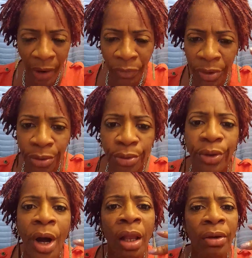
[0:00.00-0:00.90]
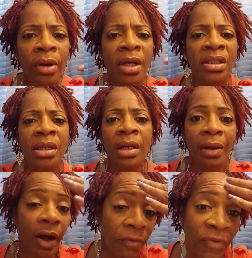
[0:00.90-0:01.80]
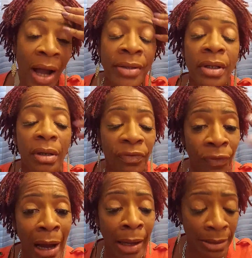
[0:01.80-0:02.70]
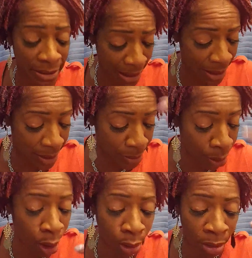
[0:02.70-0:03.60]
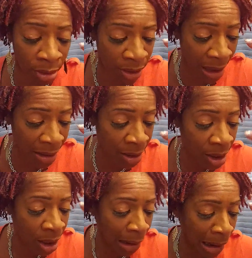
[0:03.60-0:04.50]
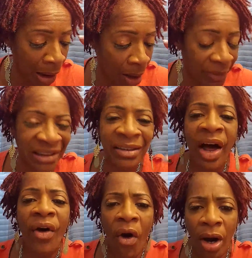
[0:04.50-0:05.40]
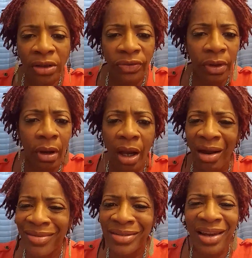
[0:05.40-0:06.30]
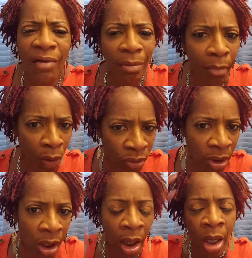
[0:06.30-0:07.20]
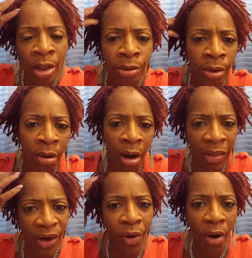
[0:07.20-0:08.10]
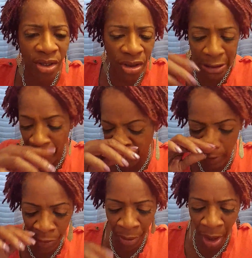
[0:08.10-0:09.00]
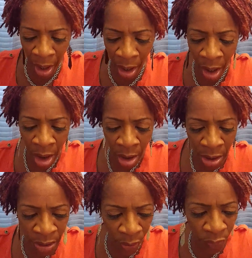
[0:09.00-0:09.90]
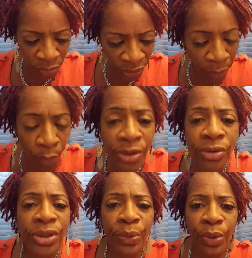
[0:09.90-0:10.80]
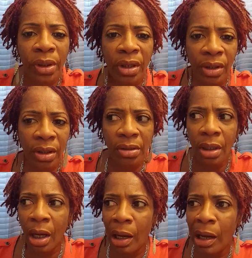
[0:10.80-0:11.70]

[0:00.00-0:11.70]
after you color it, find a color that is not harsh for your hair, doesn't have ammonia, you know, all that harsh stuff in your hair. So Shea Moisture is a really good